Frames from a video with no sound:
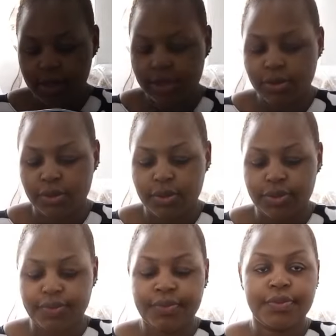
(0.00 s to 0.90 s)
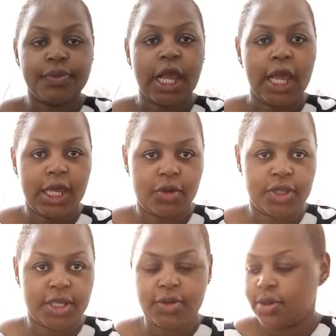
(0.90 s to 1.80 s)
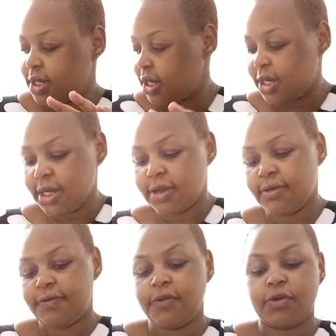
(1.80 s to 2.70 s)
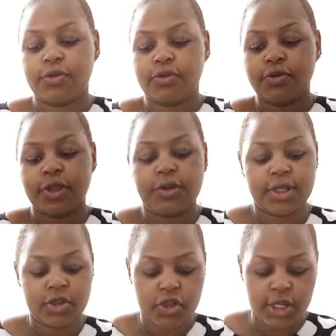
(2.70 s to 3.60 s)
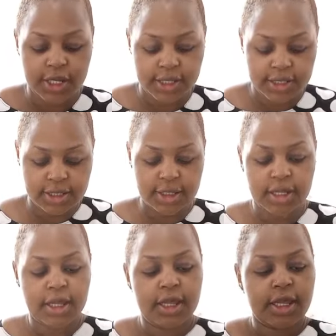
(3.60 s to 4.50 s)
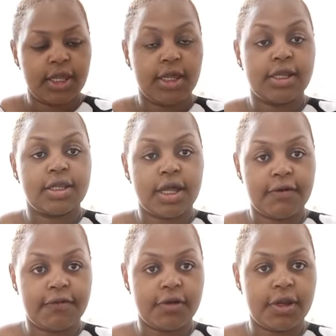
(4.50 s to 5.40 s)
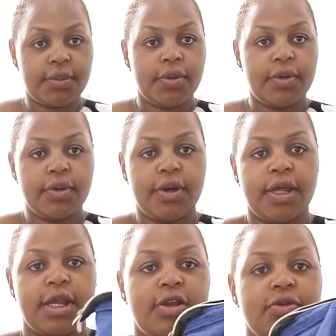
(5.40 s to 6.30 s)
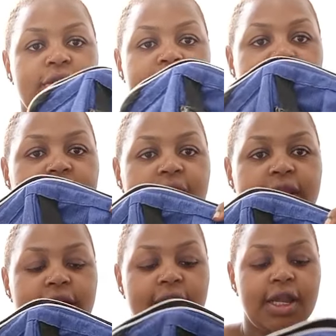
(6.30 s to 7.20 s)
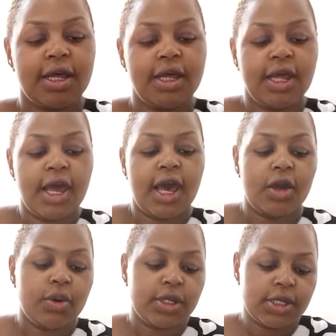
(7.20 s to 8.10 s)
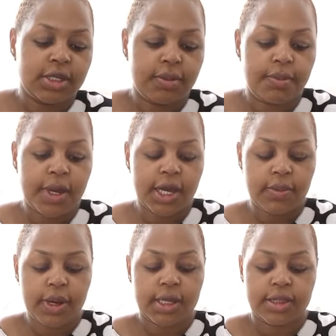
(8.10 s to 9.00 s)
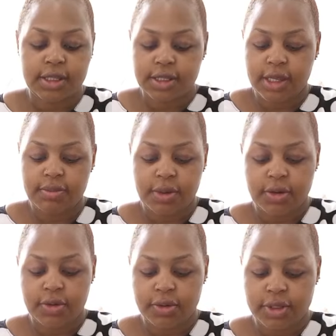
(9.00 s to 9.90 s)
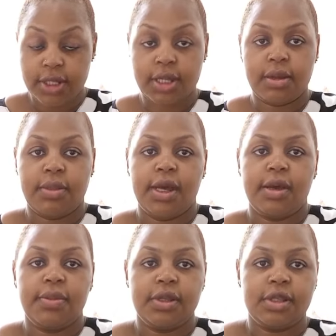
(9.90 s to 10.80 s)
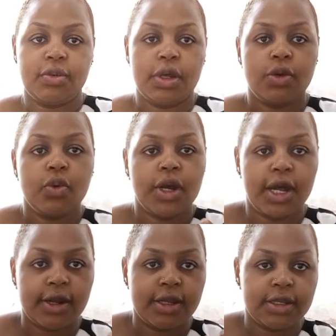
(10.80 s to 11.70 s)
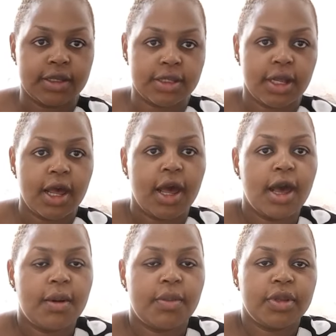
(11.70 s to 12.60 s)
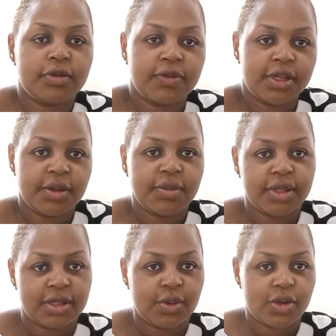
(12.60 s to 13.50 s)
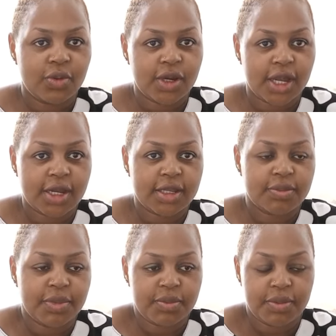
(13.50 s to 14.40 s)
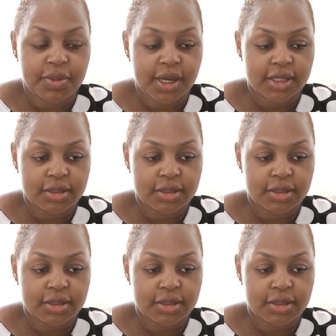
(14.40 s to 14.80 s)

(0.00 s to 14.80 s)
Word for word: So it was a good deal for 2,000 shillings. It's affordable and I keep it in this color. I wanted a backpack this time because my hubby is the one who carries, most of the time he's the one who carries baby bags.